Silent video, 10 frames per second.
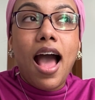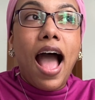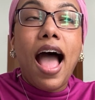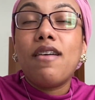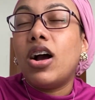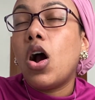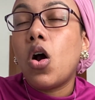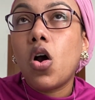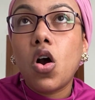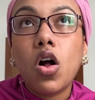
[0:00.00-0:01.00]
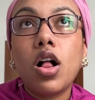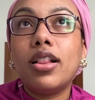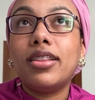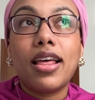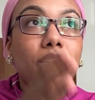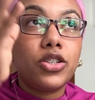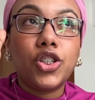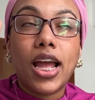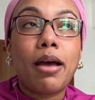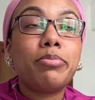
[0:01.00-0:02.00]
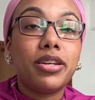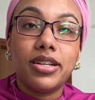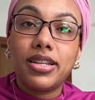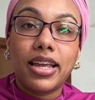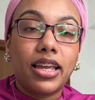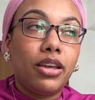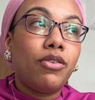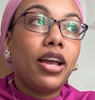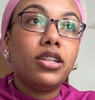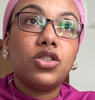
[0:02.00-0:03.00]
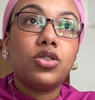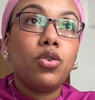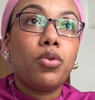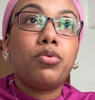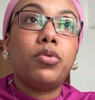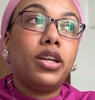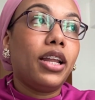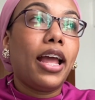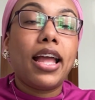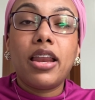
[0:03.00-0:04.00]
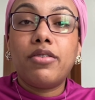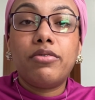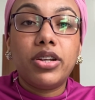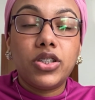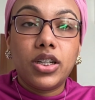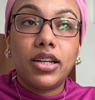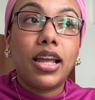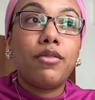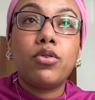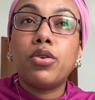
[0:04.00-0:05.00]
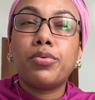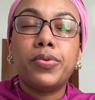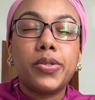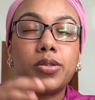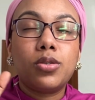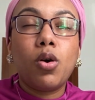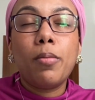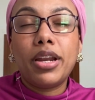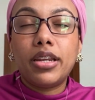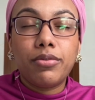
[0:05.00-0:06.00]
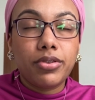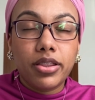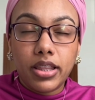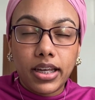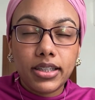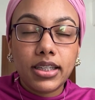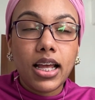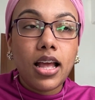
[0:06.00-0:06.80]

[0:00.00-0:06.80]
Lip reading: I have a whole nother chapters. Like, if I just go through it, I can't even finish it in a day. I've gone through so many different things,